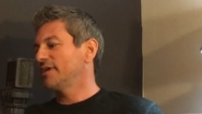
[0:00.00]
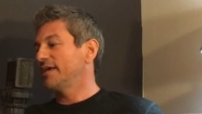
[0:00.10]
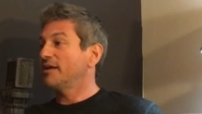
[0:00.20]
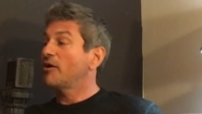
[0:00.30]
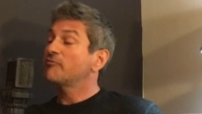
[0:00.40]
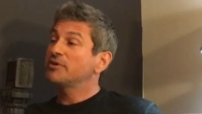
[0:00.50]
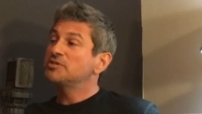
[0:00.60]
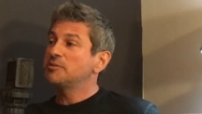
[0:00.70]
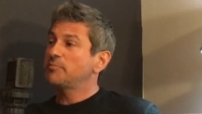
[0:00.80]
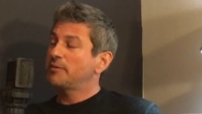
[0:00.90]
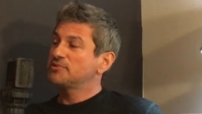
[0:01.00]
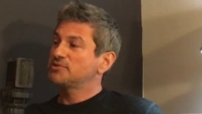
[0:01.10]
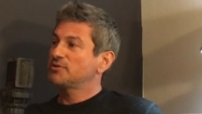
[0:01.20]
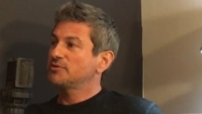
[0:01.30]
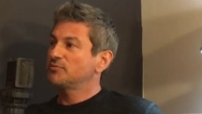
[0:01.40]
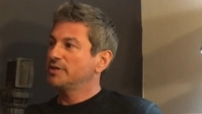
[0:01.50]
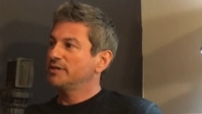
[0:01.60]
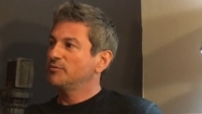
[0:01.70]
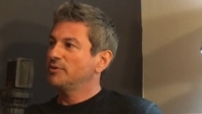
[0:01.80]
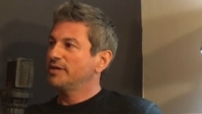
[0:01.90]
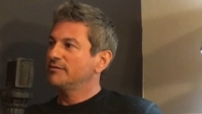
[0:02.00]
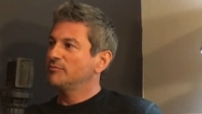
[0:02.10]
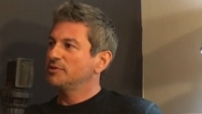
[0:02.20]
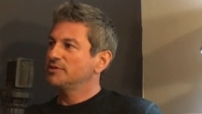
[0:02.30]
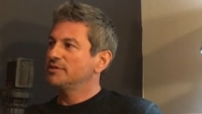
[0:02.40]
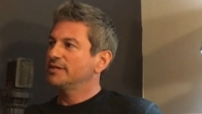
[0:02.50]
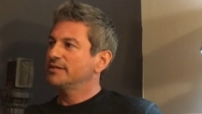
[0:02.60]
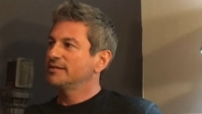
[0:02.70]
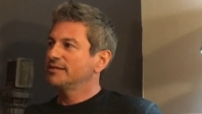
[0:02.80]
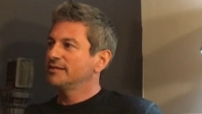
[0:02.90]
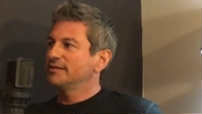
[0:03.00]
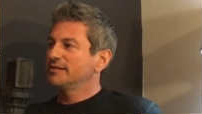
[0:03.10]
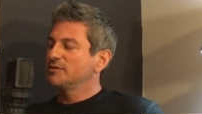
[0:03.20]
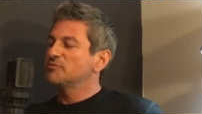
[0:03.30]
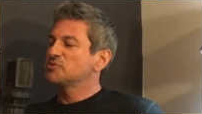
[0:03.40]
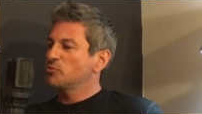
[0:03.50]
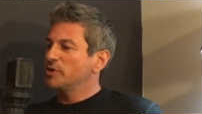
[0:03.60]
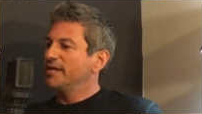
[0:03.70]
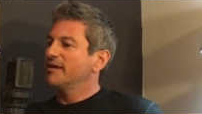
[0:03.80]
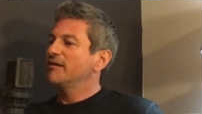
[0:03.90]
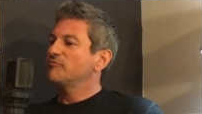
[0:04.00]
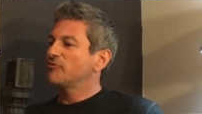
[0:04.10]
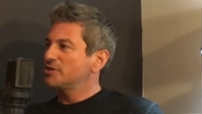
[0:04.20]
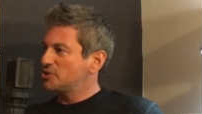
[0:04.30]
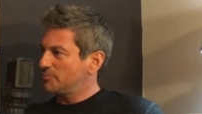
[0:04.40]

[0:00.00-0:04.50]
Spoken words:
And our friendship episode, there was a reading on friendship.